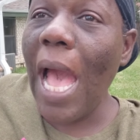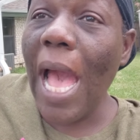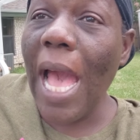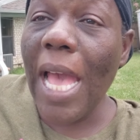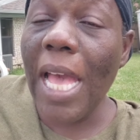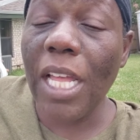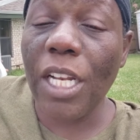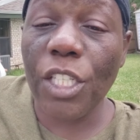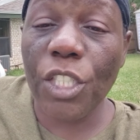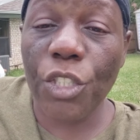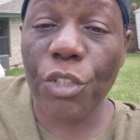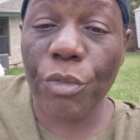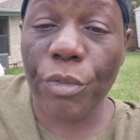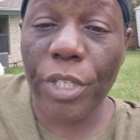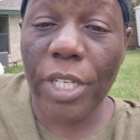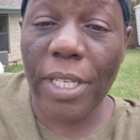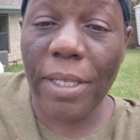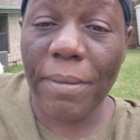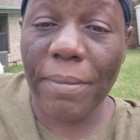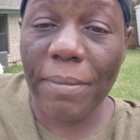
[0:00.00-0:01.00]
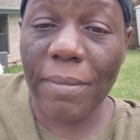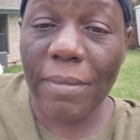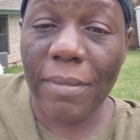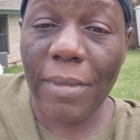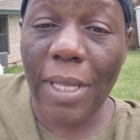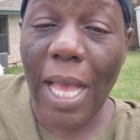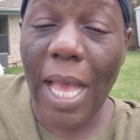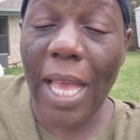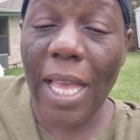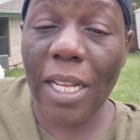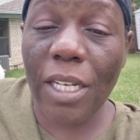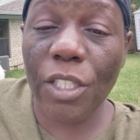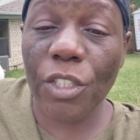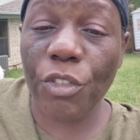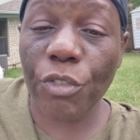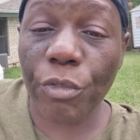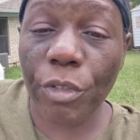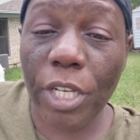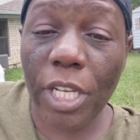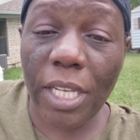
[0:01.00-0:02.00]
I had a dream. I had a
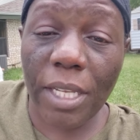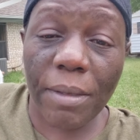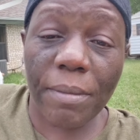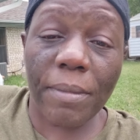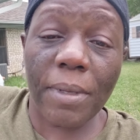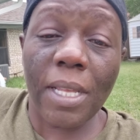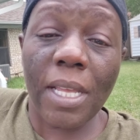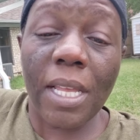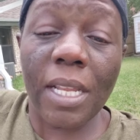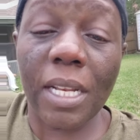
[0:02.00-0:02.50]
dream